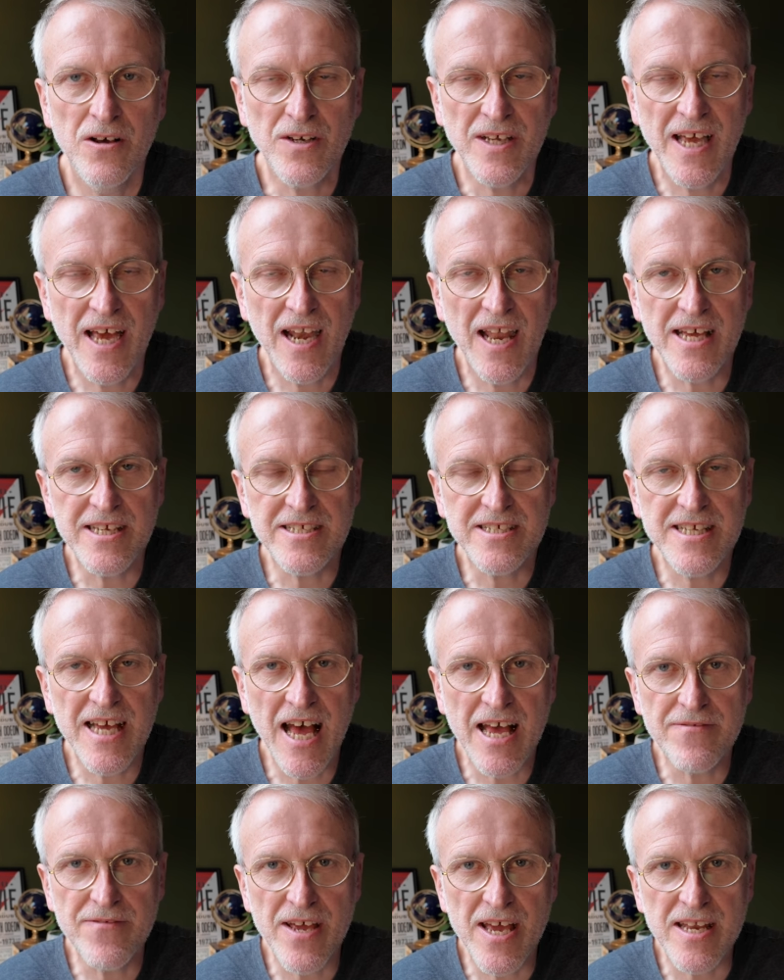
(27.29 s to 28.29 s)
Okay, let's
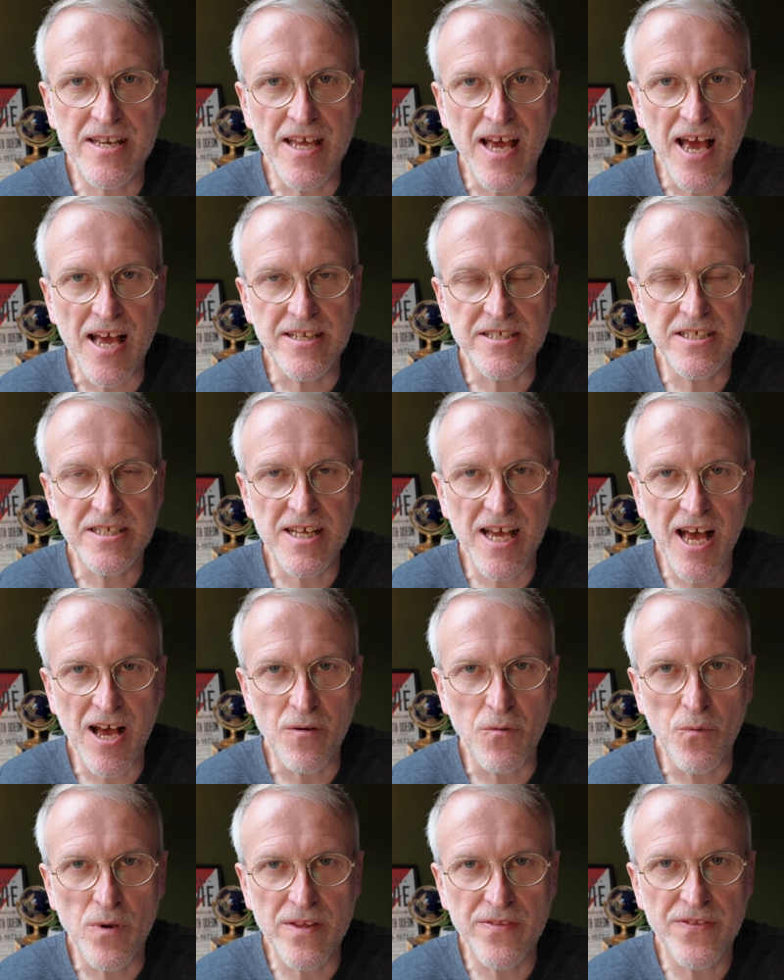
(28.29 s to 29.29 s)
dive in and
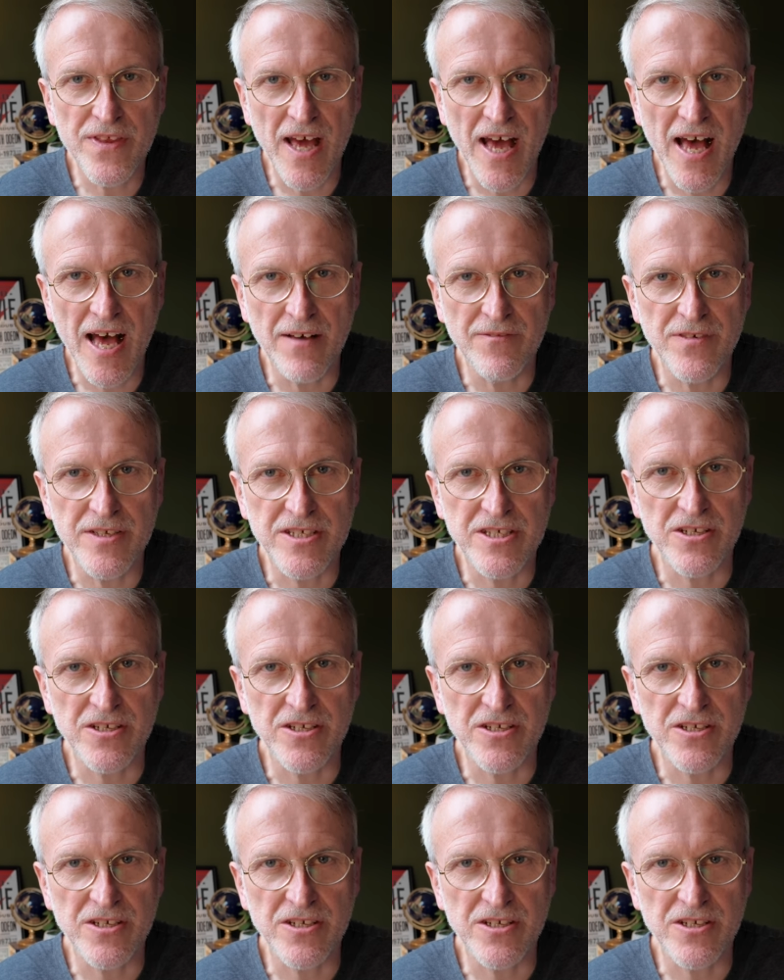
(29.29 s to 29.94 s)
start with the Harvard